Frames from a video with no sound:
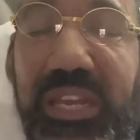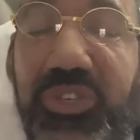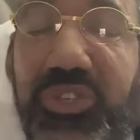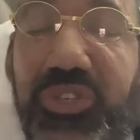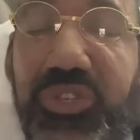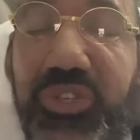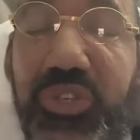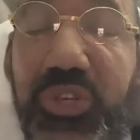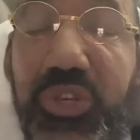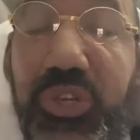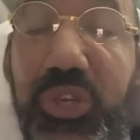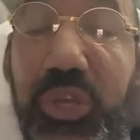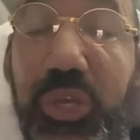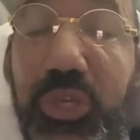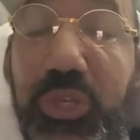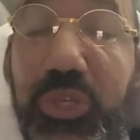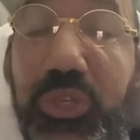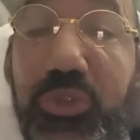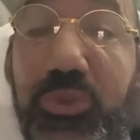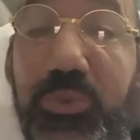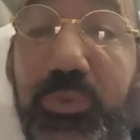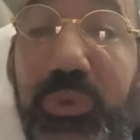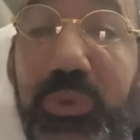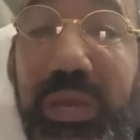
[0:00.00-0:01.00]
should
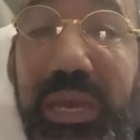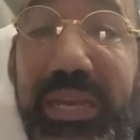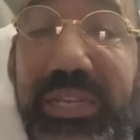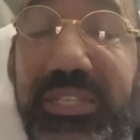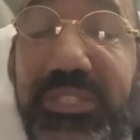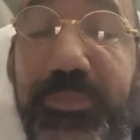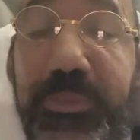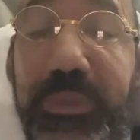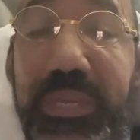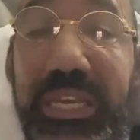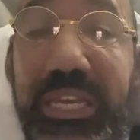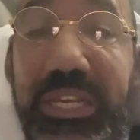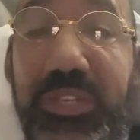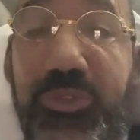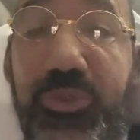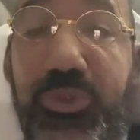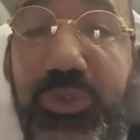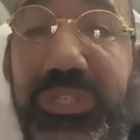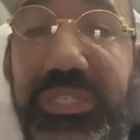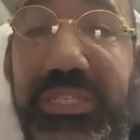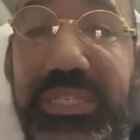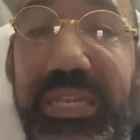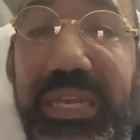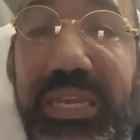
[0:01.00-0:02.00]
you guys be
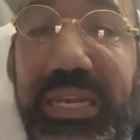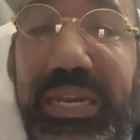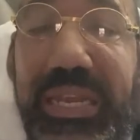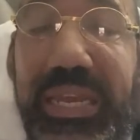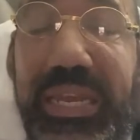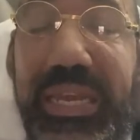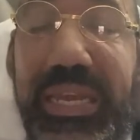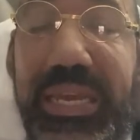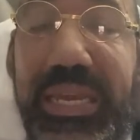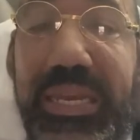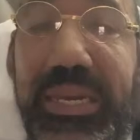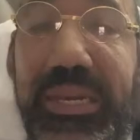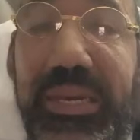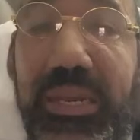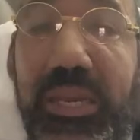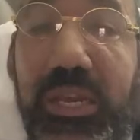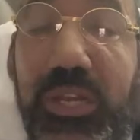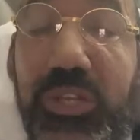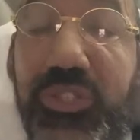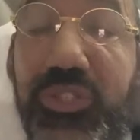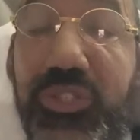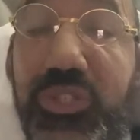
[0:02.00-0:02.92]
interested in